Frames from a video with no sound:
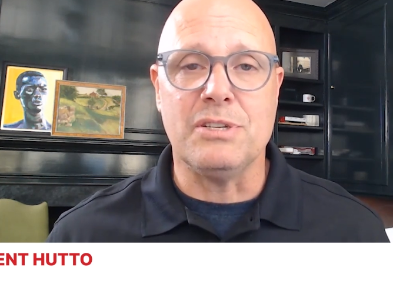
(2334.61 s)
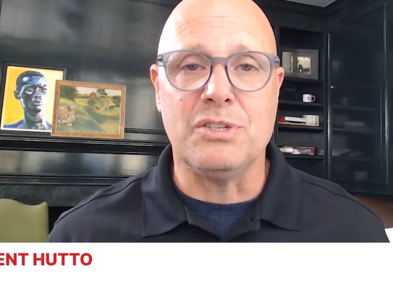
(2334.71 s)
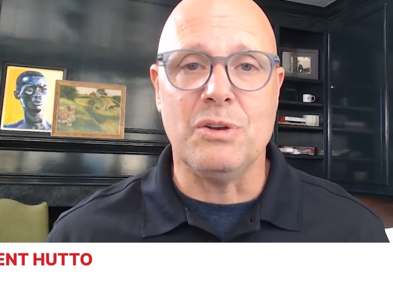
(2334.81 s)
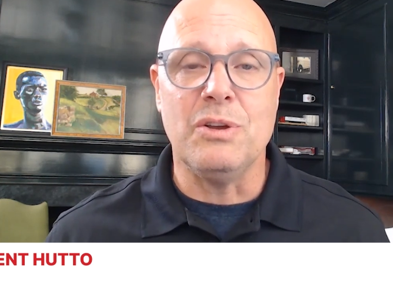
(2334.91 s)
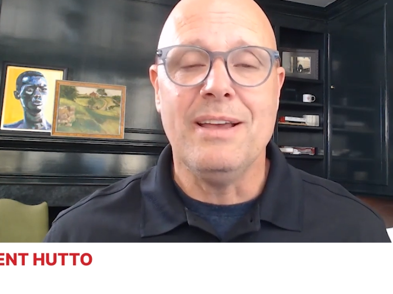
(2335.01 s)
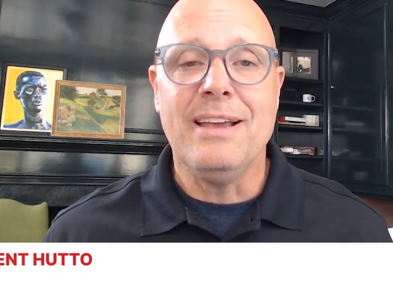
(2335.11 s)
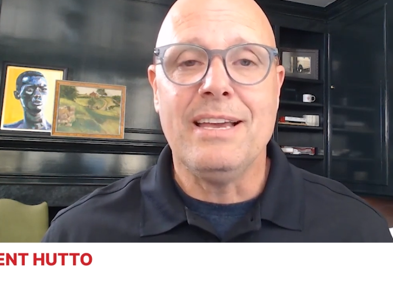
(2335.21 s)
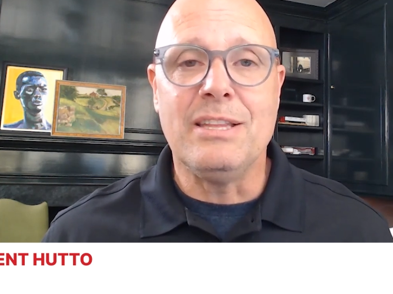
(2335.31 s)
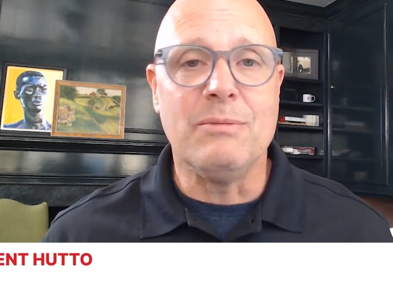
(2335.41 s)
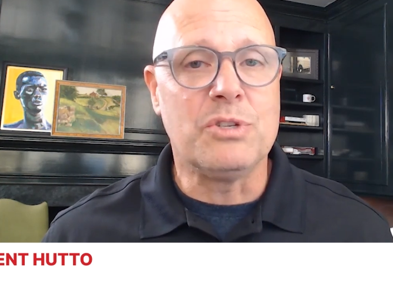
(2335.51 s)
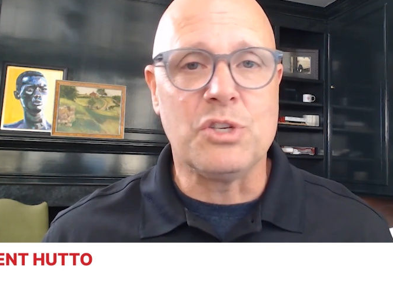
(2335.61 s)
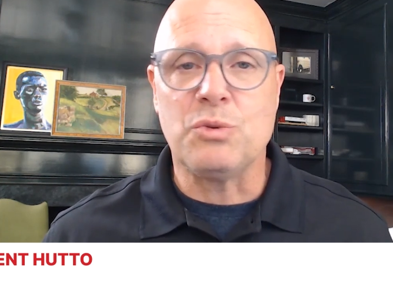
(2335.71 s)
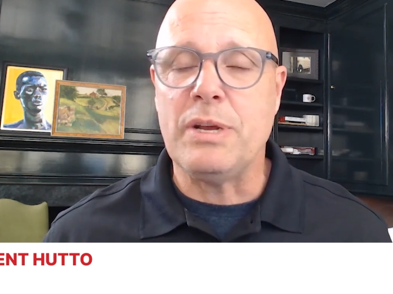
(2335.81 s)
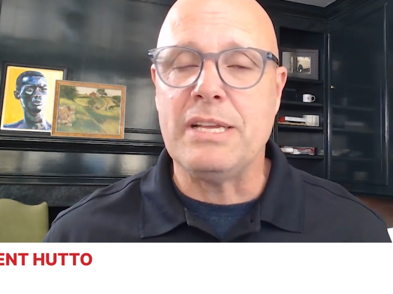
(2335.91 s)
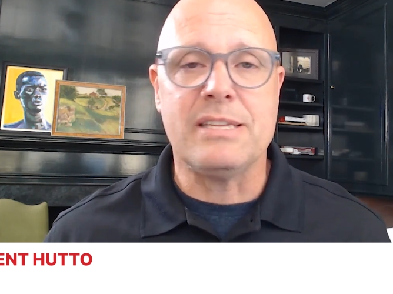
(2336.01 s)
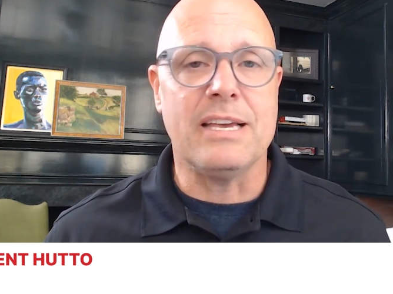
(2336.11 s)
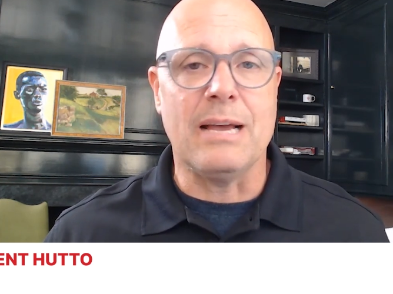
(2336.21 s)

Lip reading: And so it was the sweetest thing.